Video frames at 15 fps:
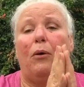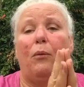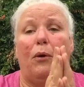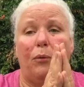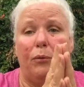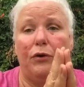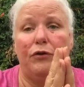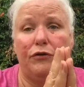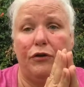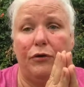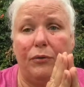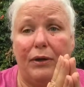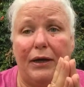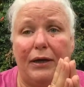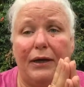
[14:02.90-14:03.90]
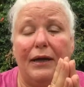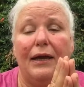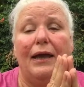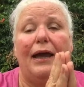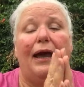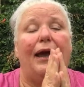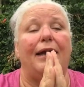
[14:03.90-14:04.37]
what we're doing.
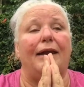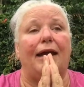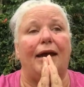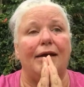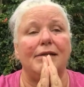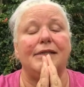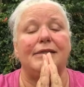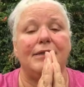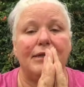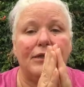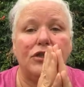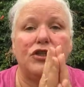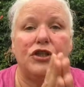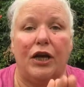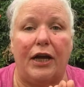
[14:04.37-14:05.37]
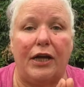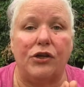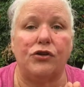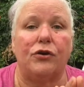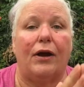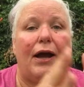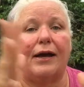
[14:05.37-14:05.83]
And as things
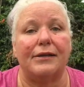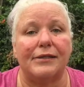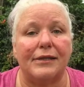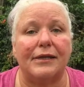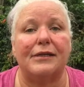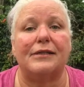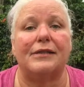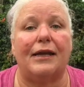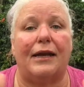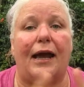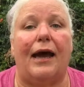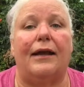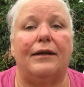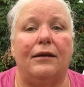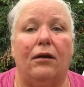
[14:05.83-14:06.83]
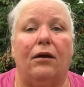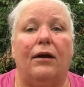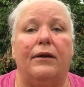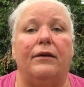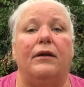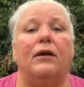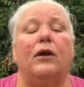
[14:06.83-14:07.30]
change, or as things get added
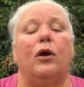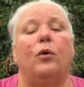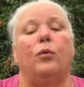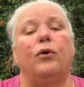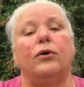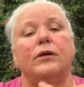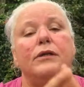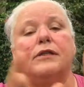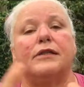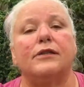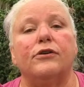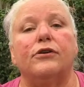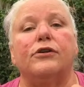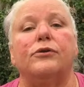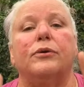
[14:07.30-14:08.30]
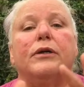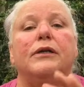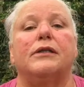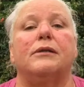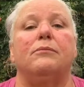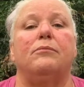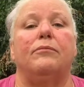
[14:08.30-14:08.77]
on, we'll consider doing
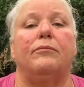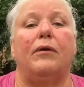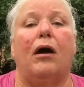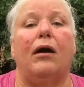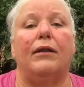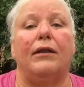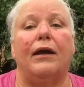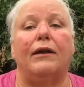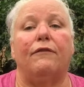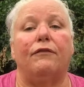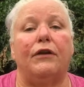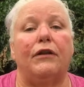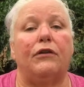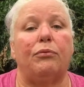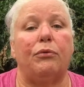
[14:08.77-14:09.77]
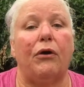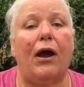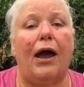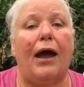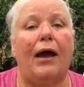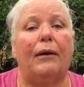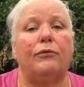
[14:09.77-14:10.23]
some online events
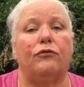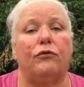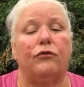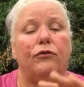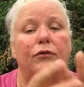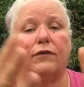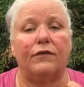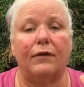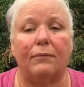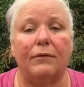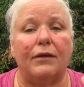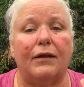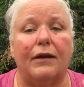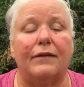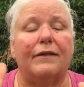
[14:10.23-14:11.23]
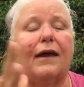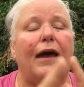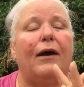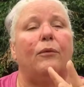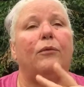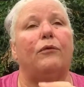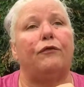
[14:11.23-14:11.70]
perhaps, or doing something like
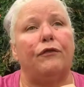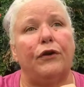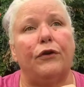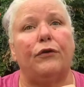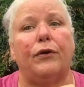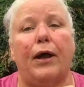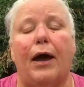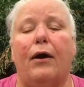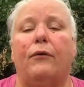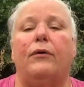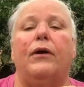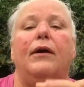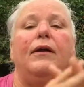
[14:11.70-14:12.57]
that. We'll figure it out.